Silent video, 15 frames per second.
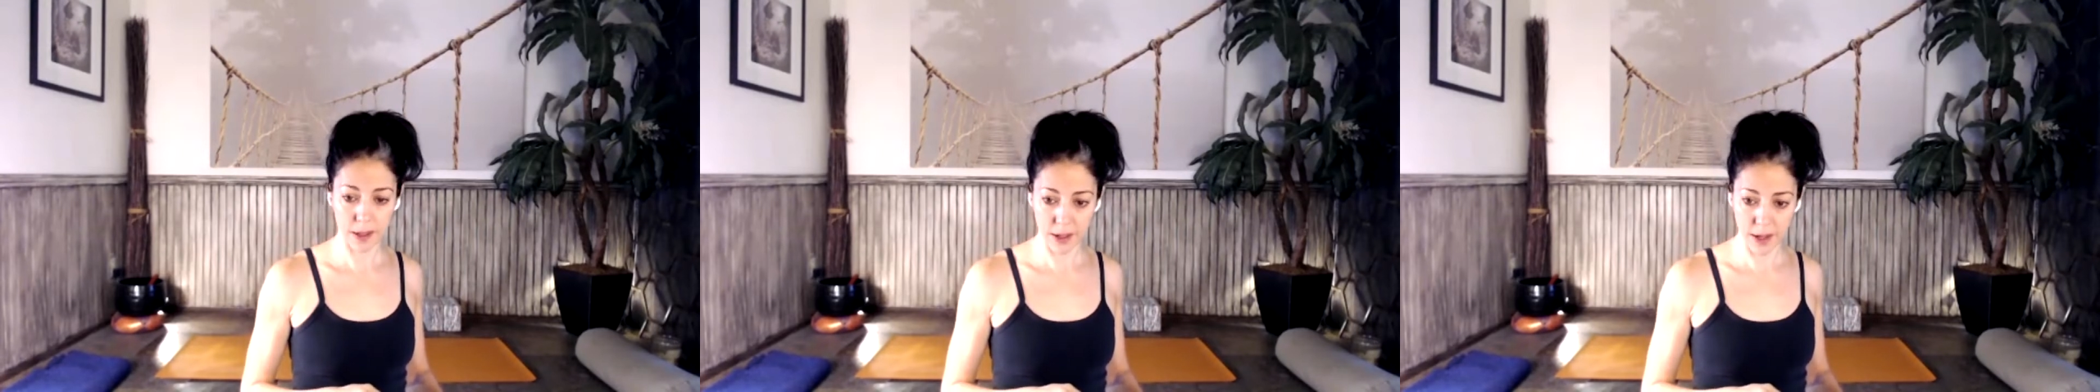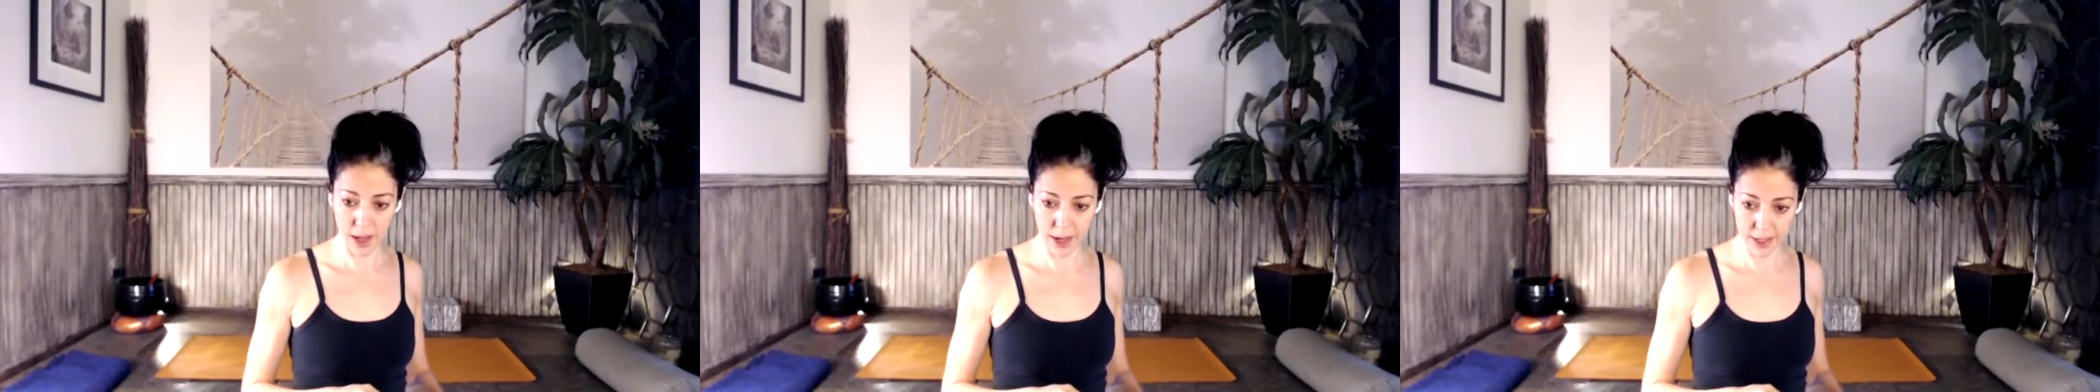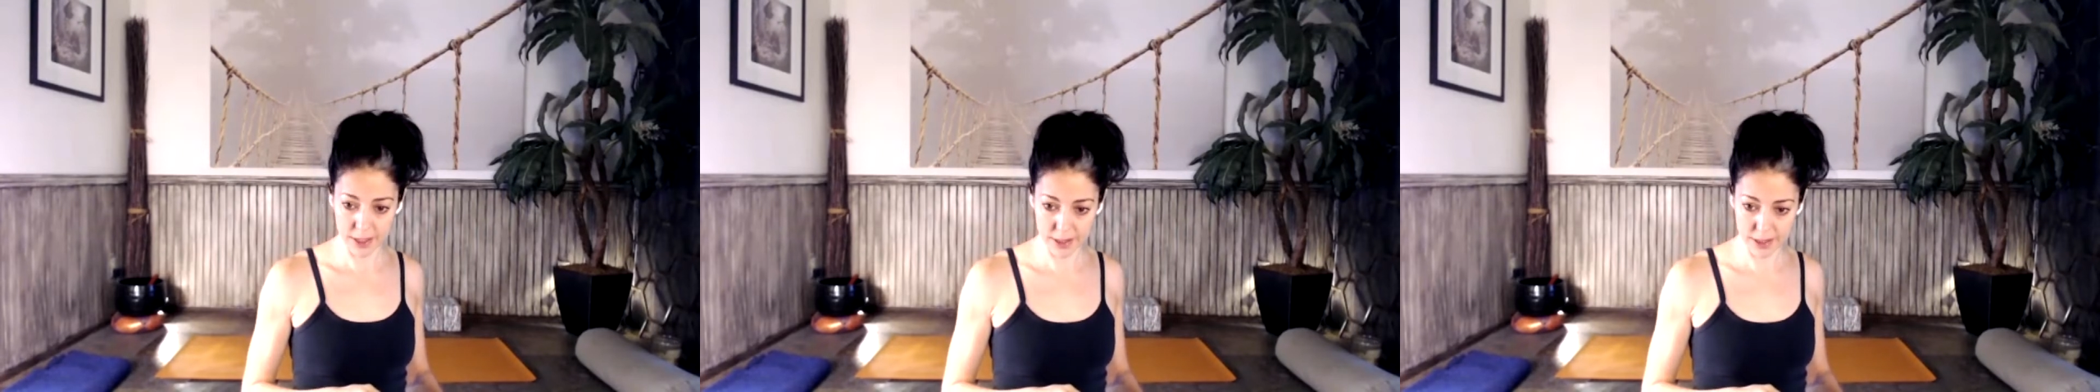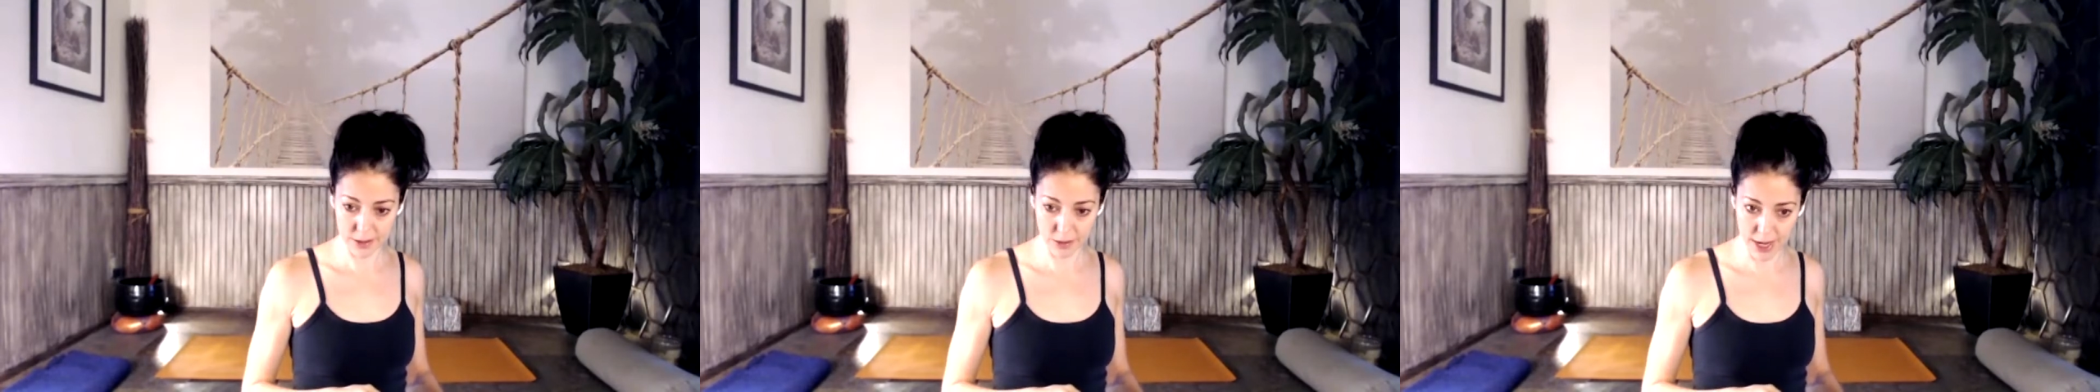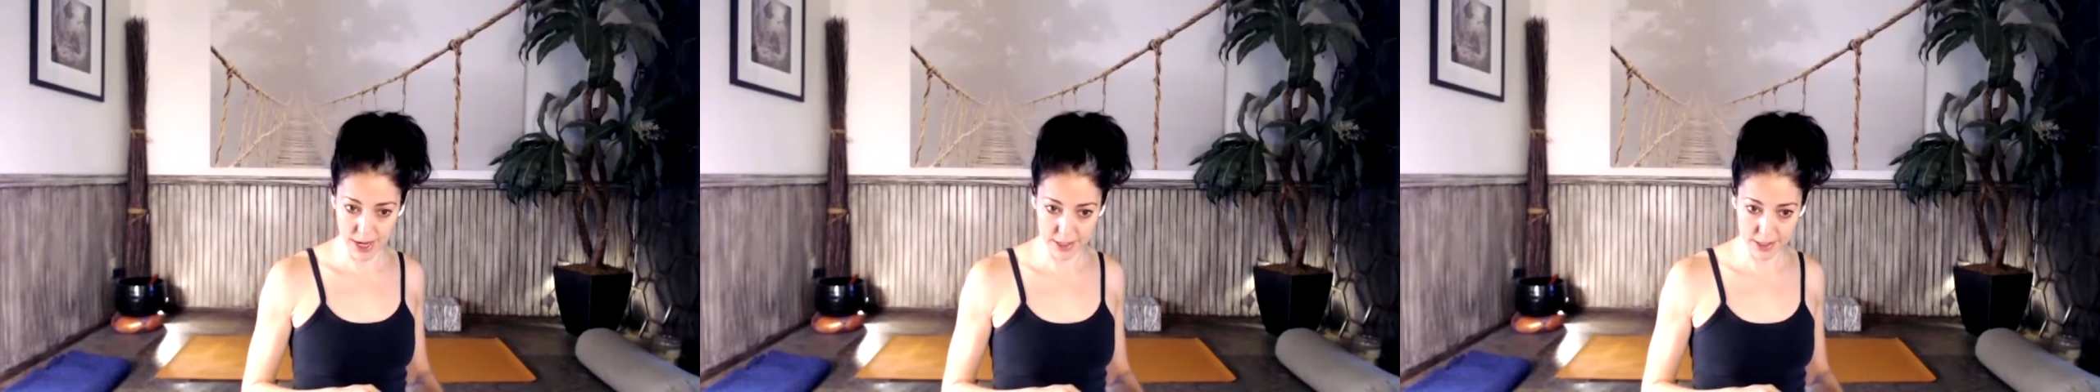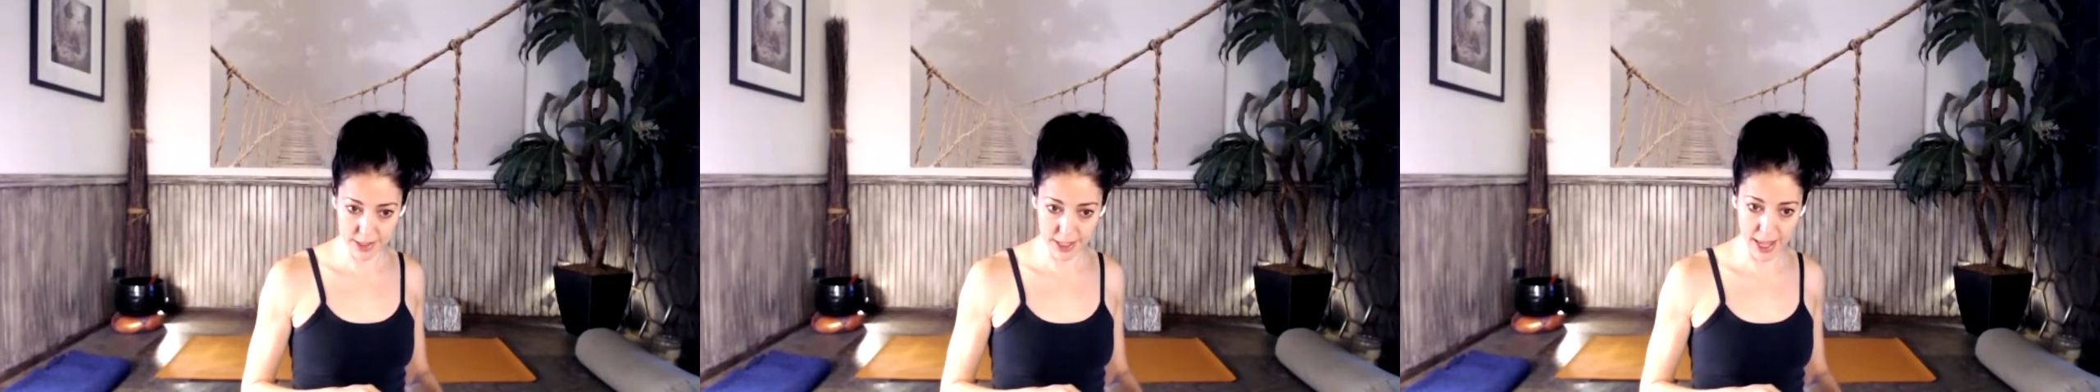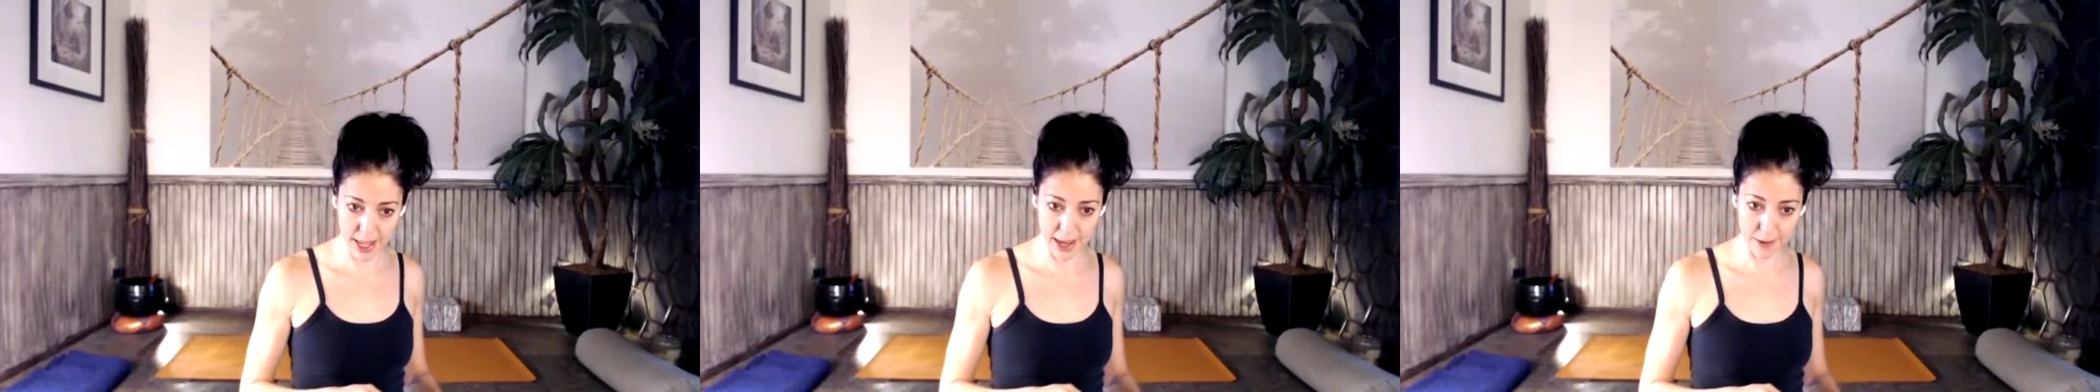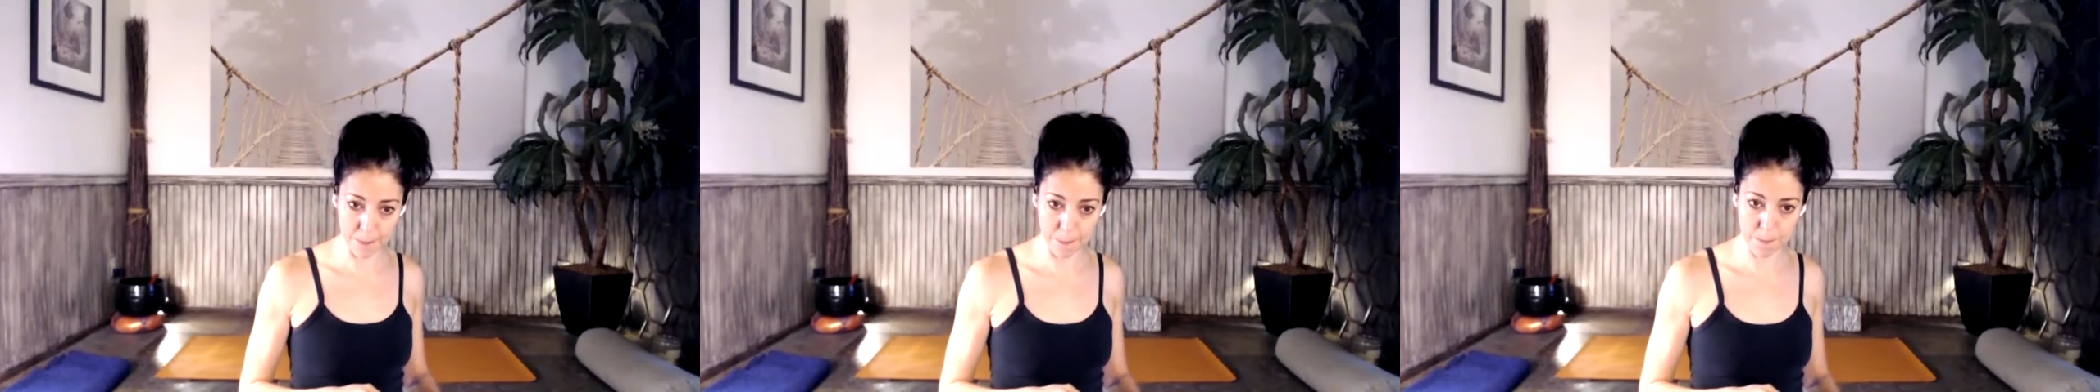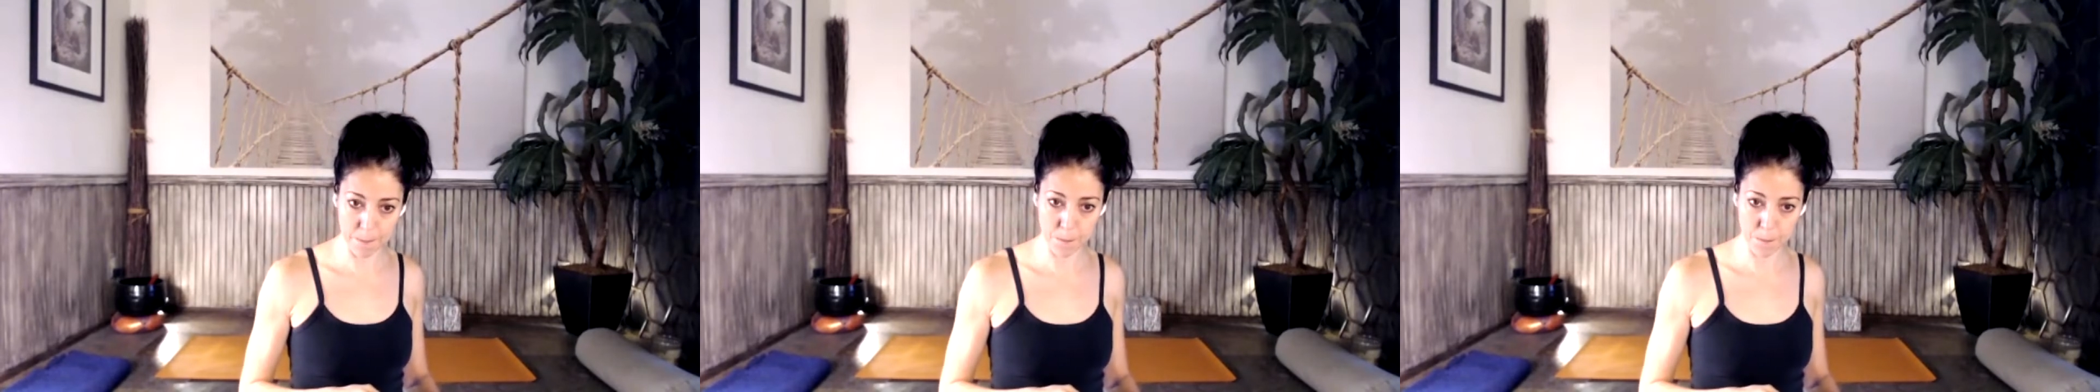Nice. Rest again.